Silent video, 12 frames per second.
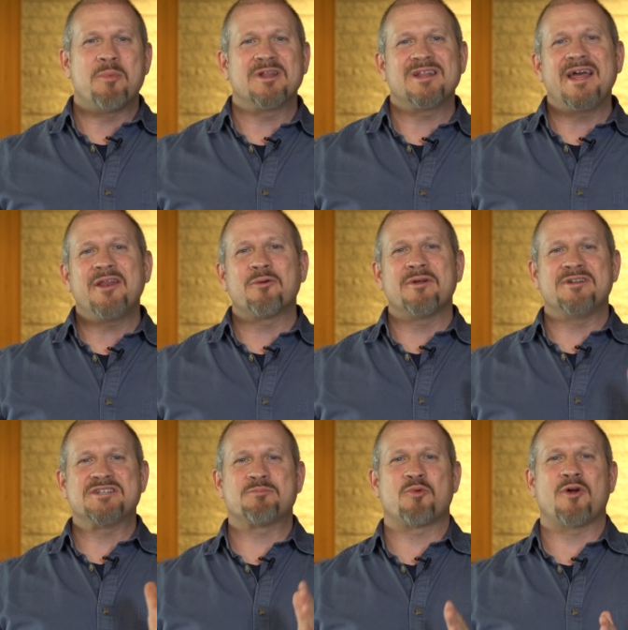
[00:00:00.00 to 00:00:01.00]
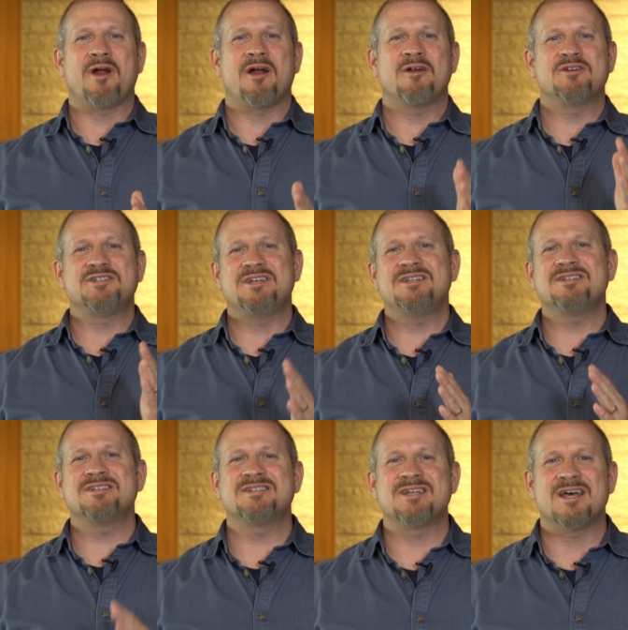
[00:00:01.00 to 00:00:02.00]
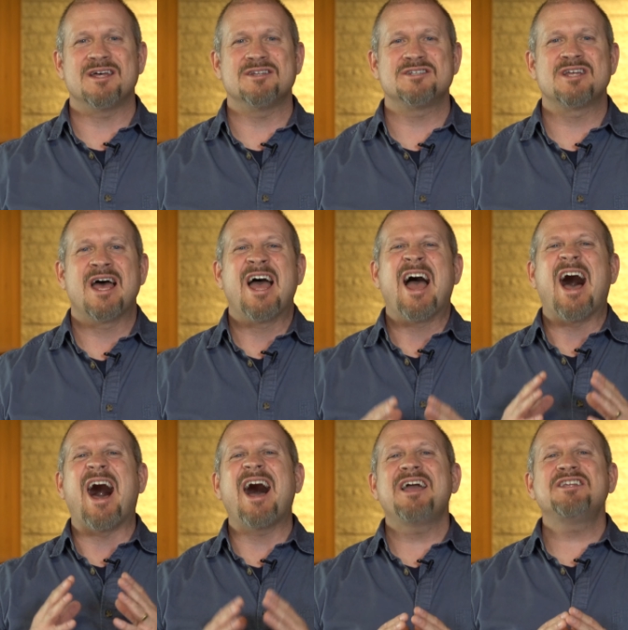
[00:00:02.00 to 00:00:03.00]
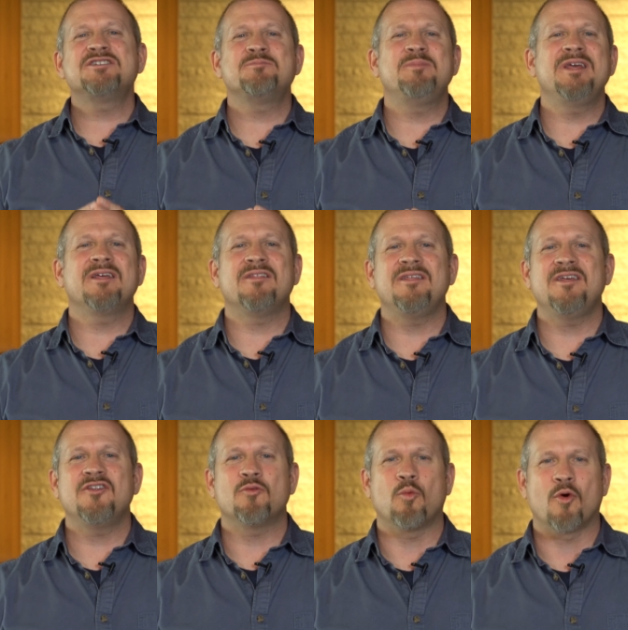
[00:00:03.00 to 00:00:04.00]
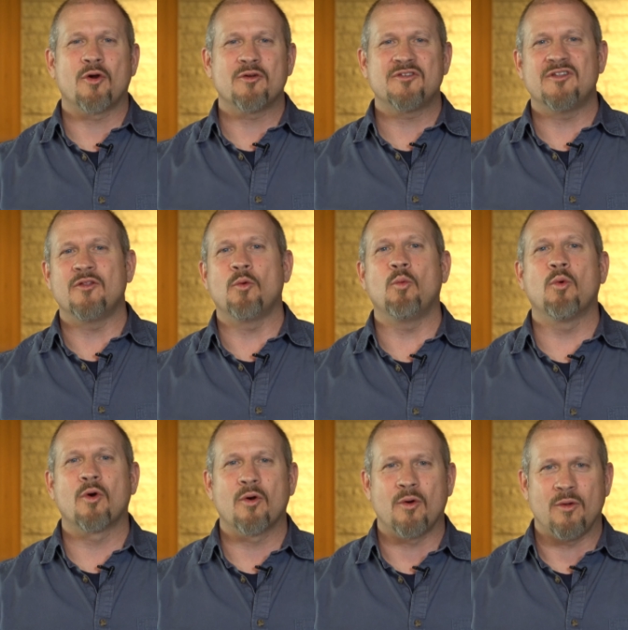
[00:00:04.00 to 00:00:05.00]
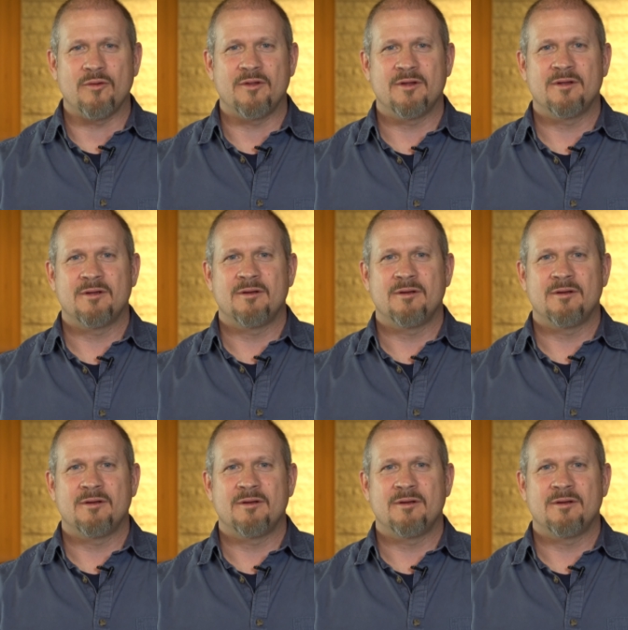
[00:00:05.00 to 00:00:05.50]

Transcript: but later in his prayer, Jesus says, "I speak these words in the world